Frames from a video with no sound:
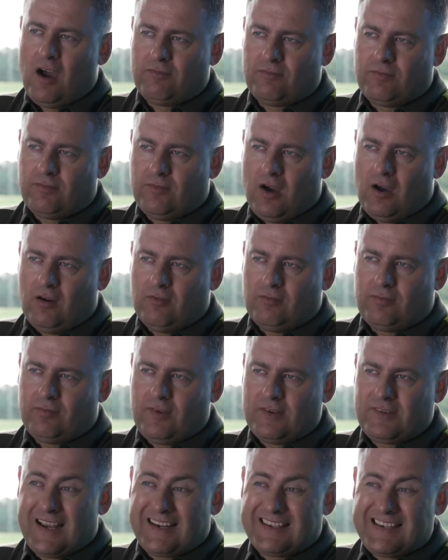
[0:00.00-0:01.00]

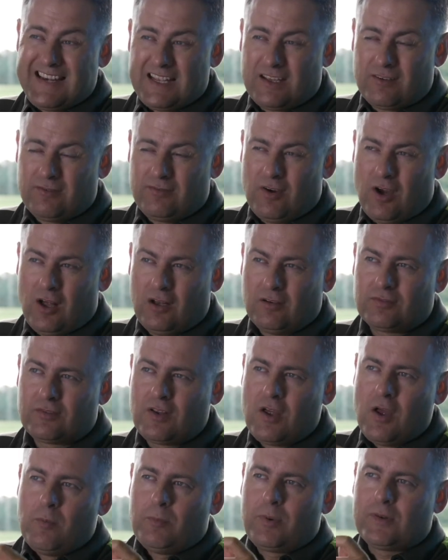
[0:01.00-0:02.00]
of technique
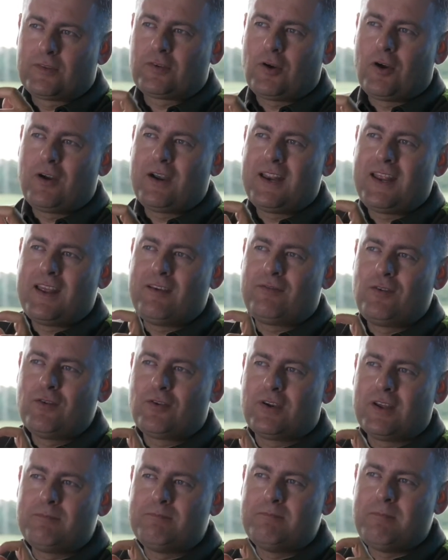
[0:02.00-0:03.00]
involved, but certainly if
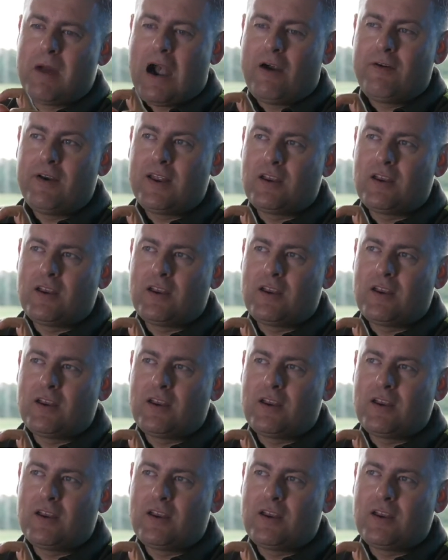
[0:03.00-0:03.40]
you can marry